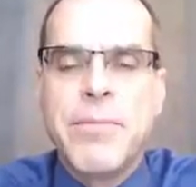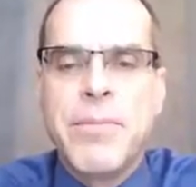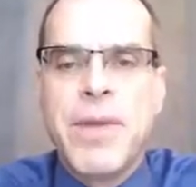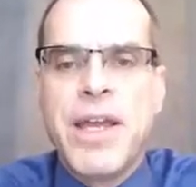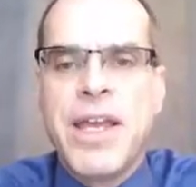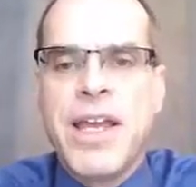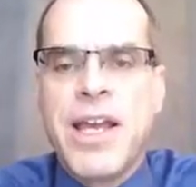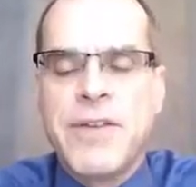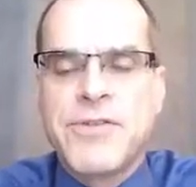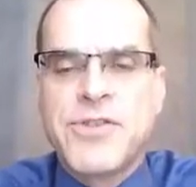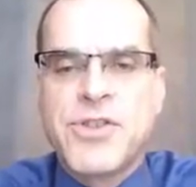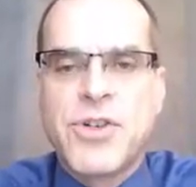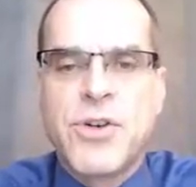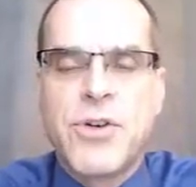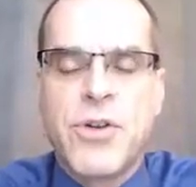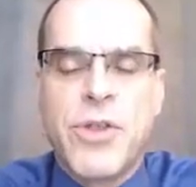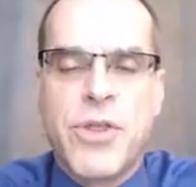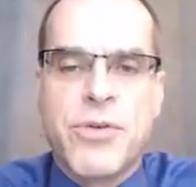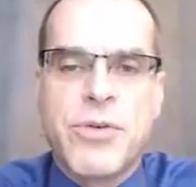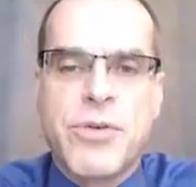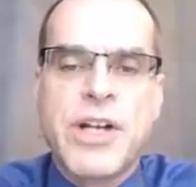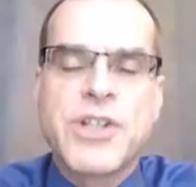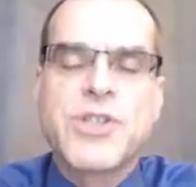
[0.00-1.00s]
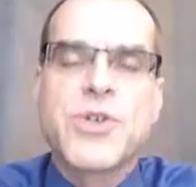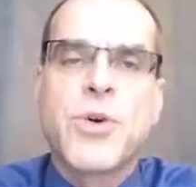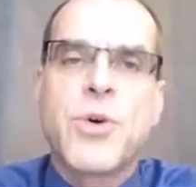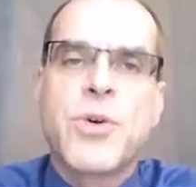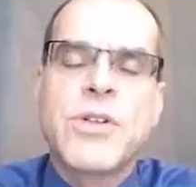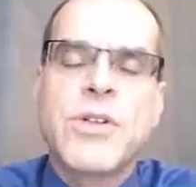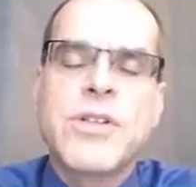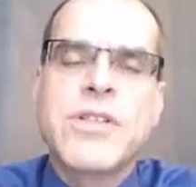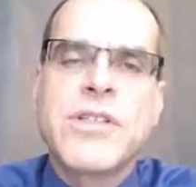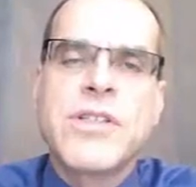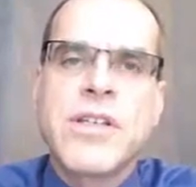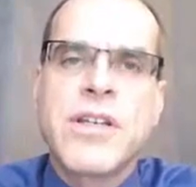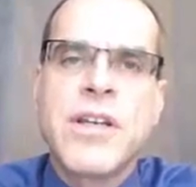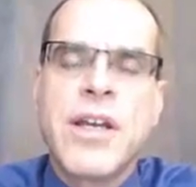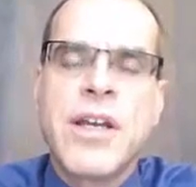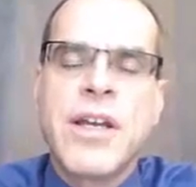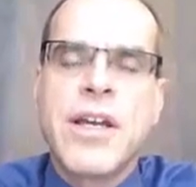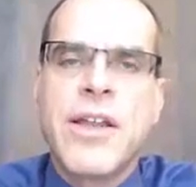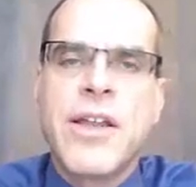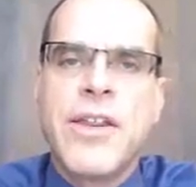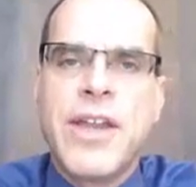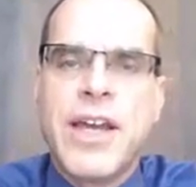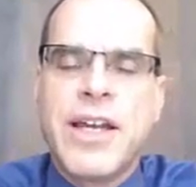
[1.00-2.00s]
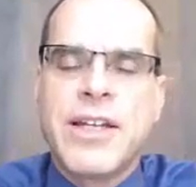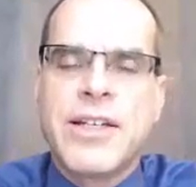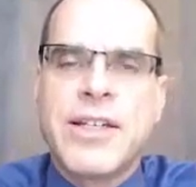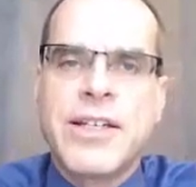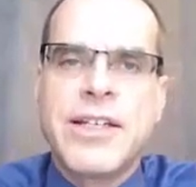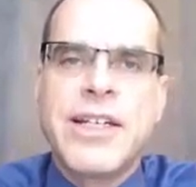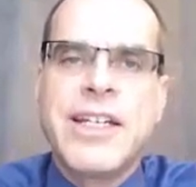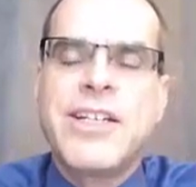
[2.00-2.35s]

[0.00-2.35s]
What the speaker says: may have certain thresholds that